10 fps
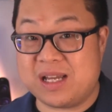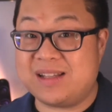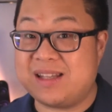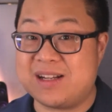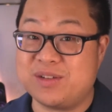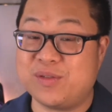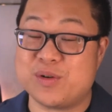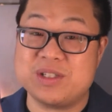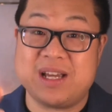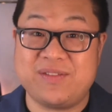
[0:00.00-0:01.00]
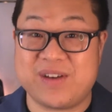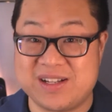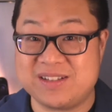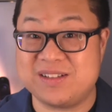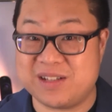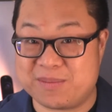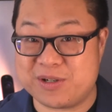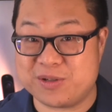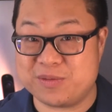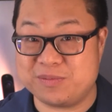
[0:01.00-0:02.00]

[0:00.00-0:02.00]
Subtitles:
And that is, of course, advice number 2.